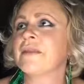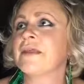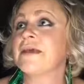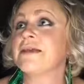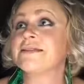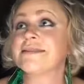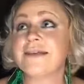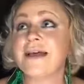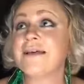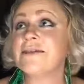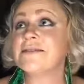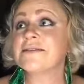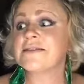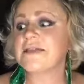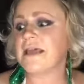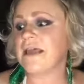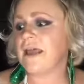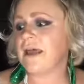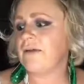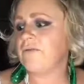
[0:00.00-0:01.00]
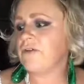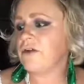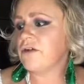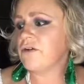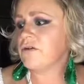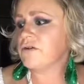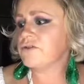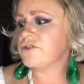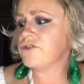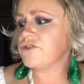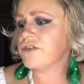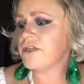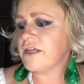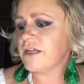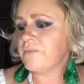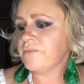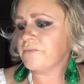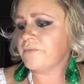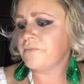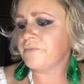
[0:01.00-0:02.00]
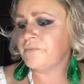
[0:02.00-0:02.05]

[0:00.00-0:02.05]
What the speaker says: It sounds like every girl's dream.